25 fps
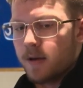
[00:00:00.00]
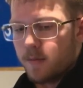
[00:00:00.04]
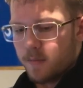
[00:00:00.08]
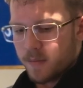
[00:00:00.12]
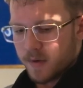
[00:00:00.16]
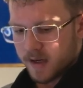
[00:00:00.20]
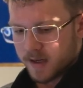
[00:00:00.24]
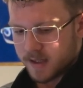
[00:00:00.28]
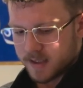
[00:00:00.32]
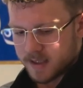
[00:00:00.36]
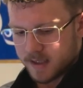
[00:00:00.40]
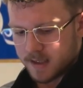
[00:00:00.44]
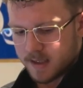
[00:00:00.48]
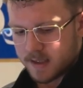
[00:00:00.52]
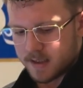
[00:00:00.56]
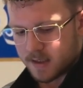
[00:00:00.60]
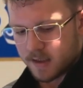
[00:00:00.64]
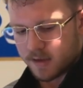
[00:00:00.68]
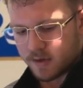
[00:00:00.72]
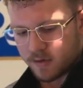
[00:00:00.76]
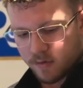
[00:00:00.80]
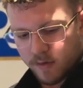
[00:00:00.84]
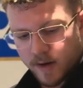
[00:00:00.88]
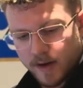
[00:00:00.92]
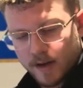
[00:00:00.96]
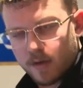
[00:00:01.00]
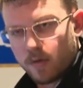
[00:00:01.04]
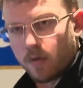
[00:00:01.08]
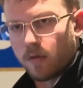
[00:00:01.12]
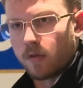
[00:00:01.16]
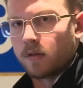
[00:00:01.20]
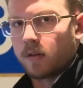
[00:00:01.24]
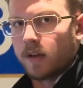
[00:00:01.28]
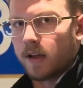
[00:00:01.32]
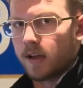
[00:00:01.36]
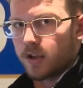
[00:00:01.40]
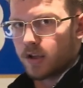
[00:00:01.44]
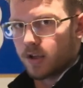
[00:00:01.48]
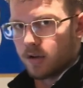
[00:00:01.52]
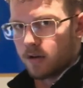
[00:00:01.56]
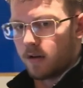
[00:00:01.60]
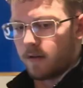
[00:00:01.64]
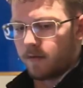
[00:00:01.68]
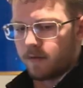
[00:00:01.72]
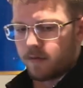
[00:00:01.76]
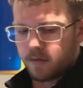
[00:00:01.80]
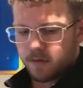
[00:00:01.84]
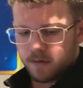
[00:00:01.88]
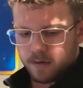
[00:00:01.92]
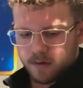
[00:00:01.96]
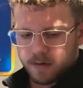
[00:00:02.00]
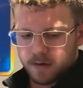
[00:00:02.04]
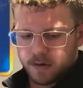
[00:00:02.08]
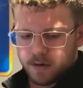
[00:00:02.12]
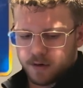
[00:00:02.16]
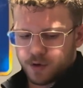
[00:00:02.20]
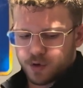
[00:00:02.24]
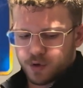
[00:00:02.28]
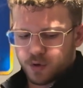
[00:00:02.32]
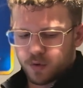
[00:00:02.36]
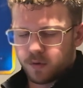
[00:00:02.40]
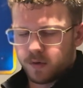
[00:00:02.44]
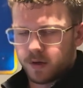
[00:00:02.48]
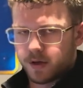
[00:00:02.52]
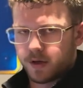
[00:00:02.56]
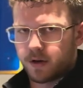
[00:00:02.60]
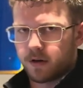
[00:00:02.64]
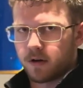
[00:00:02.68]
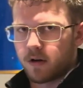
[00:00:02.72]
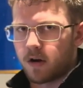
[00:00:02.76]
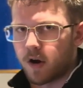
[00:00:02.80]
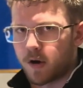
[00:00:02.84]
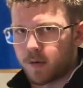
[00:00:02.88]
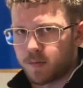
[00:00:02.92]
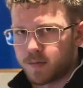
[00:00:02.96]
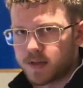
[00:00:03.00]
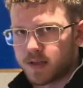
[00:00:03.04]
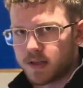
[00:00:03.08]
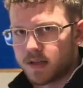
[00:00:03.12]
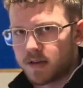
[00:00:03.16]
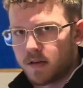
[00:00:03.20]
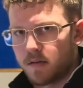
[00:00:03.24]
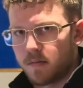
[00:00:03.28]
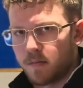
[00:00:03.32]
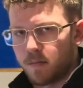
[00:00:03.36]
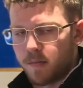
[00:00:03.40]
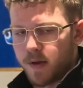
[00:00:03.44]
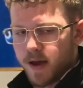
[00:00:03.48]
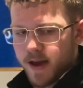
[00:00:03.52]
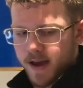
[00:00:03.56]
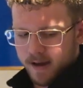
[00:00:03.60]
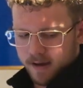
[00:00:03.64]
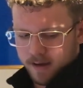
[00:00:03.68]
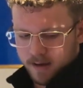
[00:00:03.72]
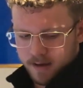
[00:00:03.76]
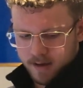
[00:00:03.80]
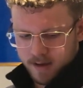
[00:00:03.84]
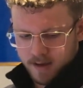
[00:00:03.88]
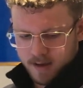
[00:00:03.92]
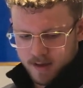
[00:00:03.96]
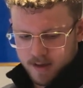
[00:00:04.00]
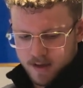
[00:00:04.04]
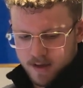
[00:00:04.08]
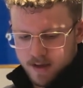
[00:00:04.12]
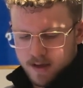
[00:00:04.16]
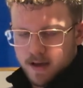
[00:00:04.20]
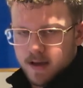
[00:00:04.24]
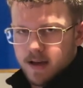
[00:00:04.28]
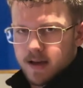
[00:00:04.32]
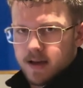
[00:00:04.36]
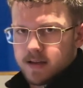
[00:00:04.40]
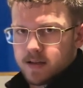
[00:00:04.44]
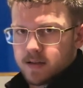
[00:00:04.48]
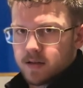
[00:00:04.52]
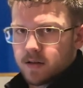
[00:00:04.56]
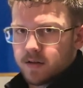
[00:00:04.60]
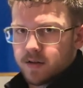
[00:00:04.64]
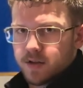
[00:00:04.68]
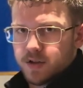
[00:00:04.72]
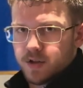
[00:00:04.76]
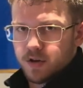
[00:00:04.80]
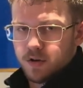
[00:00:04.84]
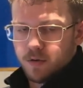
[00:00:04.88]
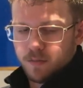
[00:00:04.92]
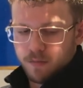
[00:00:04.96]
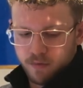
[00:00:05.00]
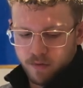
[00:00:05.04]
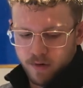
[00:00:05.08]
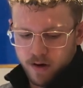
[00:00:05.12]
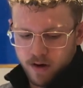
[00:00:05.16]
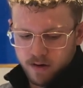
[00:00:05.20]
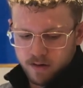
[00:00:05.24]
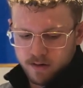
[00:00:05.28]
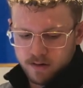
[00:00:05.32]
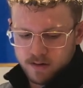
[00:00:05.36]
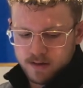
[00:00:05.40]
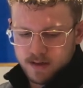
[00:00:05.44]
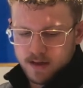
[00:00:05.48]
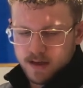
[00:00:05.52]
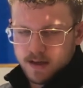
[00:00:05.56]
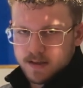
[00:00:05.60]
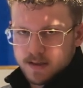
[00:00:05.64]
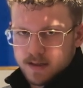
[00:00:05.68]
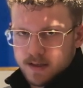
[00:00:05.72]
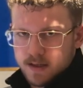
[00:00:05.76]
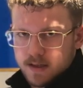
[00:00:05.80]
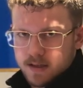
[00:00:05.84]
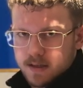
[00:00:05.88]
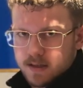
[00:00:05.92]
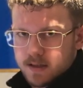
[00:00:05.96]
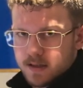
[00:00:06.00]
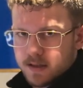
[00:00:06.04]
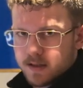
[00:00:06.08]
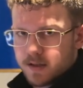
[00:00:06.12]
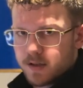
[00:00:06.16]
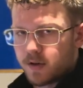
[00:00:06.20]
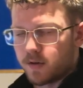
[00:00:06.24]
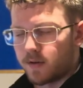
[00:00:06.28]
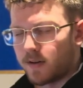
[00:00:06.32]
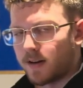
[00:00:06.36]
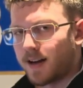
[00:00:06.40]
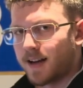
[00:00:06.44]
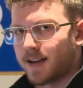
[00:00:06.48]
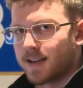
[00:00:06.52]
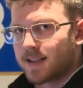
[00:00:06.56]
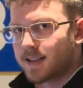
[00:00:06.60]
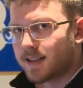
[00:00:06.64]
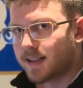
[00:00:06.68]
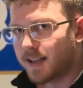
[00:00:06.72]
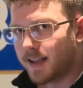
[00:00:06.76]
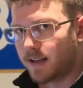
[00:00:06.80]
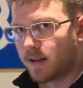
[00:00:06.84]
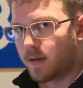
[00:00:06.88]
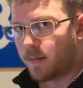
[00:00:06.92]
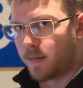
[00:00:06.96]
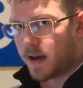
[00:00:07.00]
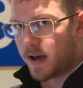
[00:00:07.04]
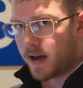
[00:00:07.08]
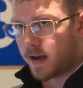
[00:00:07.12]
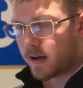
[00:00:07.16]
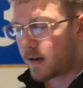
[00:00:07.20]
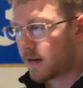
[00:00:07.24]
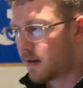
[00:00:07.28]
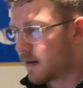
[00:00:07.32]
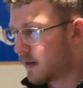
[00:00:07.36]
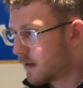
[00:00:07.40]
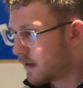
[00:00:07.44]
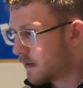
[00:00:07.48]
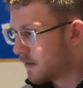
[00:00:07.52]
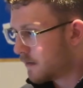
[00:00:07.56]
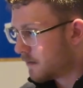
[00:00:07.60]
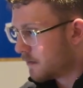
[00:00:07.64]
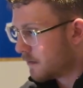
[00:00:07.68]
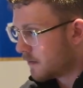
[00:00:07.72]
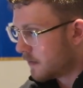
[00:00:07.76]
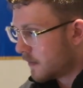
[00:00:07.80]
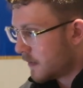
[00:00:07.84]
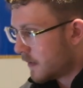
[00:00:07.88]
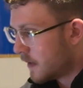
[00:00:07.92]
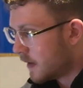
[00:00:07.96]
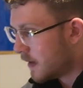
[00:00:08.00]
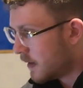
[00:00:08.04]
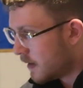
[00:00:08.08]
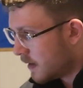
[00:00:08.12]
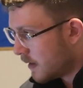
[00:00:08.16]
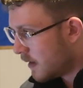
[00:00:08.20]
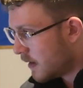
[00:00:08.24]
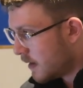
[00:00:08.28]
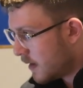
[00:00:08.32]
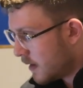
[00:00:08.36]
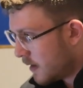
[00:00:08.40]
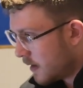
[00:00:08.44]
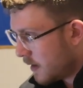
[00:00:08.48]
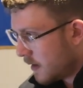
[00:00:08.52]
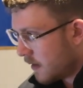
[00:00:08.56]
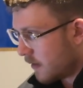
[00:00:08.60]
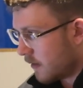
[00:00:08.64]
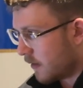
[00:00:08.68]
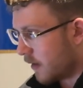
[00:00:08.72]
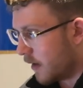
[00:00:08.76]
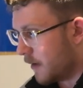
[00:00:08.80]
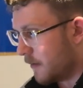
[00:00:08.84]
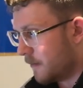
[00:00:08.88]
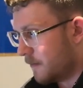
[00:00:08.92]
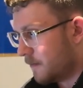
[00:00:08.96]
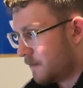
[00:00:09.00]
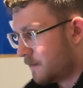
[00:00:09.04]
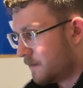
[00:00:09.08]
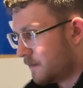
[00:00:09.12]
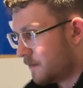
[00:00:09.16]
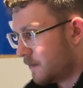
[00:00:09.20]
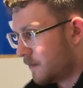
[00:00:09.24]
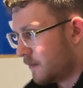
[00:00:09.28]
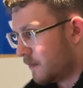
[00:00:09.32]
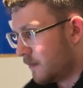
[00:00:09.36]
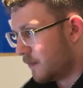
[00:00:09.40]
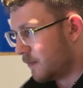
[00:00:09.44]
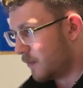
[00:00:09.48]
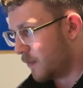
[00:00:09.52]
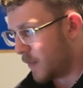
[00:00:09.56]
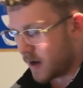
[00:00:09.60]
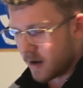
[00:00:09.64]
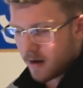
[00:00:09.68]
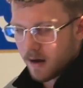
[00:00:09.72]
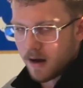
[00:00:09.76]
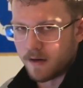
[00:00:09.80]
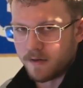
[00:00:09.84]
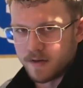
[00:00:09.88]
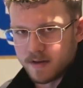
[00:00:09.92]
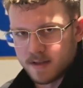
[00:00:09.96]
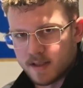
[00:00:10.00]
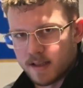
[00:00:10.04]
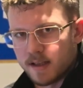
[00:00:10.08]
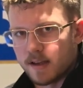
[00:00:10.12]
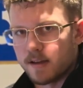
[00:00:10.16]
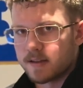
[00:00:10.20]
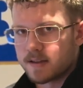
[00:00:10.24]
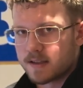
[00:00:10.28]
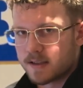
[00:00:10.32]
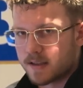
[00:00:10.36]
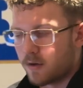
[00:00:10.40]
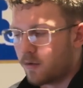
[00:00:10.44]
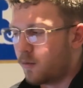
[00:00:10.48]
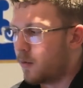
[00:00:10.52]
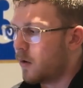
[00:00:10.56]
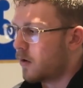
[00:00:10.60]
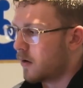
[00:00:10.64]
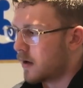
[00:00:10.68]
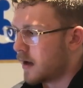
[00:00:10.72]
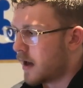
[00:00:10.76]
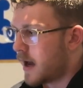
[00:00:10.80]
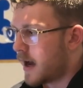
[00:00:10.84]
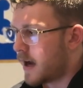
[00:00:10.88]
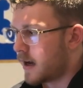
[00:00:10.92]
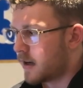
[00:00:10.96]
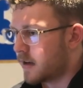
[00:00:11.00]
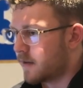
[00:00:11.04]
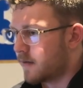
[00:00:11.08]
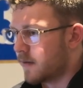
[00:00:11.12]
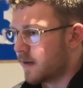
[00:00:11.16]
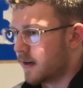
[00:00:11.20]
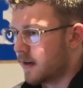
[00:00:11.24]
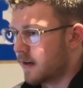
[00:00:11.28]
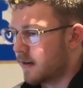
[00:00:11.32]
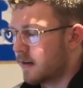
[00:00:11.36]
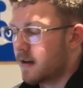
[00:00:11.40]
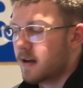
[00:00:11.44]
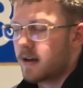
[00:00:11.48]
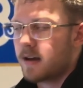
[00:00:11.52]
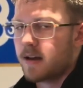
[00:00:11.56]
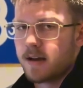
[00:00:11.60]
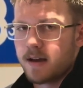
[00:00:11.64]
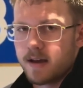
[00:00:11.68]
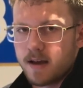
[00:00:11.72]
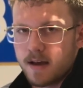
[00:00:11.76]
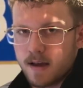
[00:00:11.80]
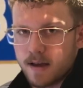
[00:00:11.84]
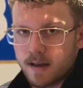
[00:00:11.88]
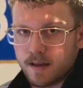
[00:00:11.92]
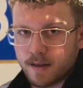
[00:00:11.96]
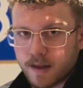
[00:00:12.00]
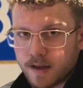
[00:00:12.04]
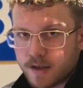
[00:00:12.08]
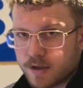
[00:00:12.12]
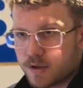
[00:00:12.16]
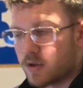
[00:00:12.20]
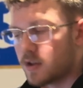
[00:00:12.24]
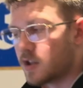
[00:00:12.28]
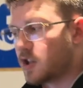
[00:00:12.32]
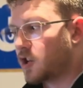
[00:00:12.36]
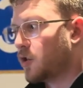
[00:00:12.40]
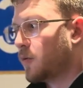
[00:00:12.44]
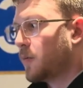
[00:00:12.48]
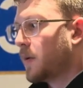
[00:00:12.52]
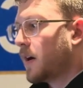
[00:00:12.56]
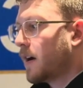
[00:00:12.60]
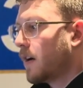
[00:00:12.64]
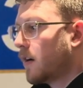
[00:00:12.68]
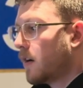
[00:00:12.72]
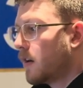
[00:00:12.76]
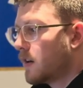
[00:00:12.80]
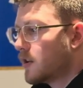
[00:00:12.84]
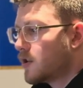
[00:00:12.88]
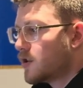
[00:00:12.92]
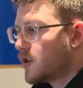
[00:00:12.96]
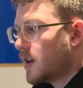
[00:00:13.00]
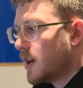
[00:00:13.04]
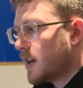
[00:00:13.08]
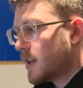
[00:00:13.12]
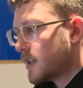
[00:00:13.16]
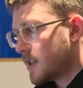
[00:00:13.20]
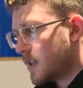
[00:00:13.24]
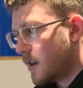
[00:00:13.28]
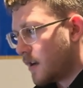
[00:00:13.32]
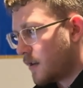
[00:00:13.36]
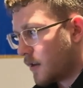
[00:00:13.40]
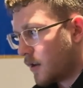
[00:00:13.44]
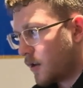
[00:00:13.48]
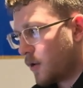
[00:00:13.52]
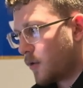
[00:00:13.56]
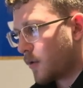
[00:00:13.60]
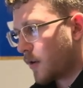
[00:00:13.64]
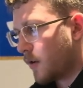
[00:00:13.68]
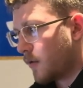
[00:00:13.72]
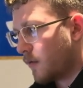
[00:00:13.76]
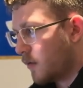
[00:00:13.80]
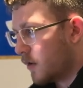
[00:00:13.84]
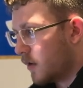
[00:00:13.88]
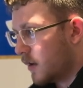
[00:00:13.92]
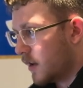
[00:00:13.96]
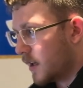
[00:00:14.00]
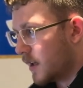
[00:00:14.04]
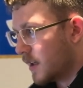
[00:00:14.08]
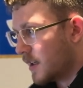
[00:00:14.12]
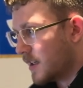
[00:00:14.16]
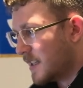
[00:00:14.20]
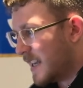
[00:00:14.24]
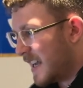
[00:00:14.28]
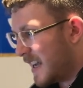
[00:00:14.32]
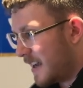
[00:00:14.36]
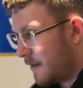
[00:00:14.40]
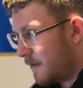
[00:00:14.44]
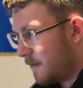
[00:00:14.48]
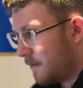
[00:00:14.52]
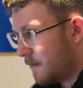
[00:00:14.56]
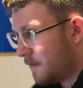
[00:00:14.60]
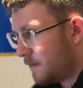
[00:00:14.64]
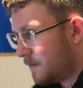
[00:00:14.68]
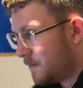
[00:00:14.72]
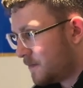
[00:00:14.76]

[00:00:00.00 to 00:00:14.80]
because it is a direct correlation of controlling your arms, back. As long as you don't prioritize this, you can isolate the back, right? But obviously it still will get activated. That's just your biology. It's nothing you can really contain.